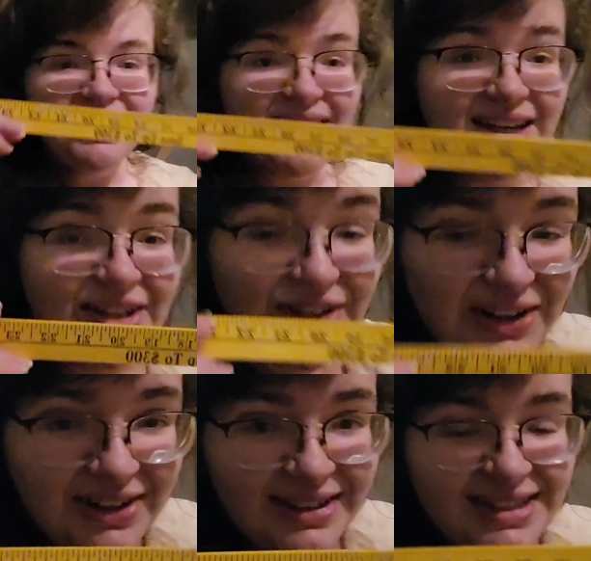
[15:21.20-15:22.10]
A
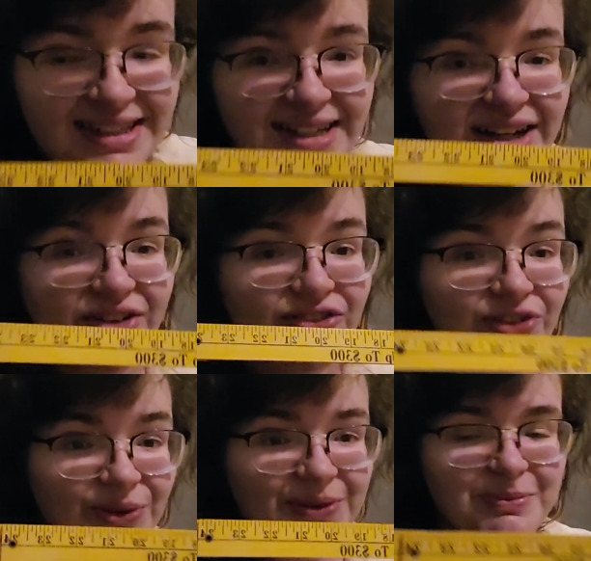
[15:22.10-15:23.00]
yardstick, a
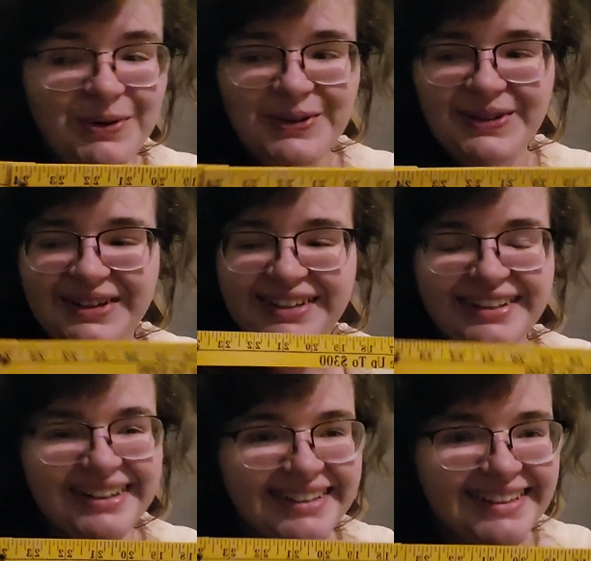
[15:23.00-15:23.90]
foldable
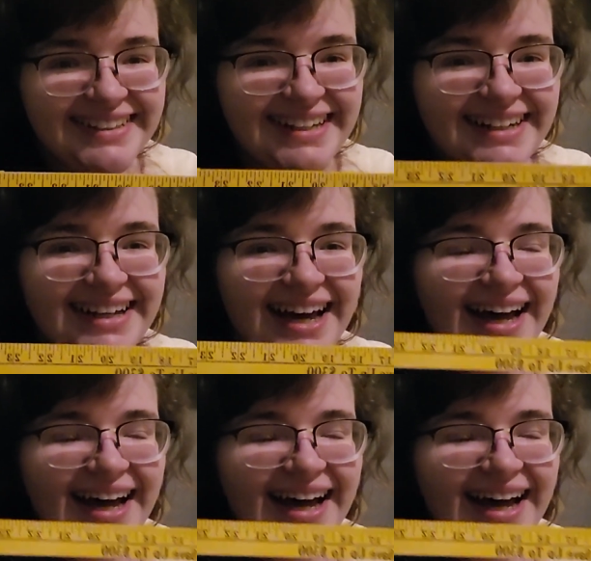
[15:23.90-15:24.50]
yardstick.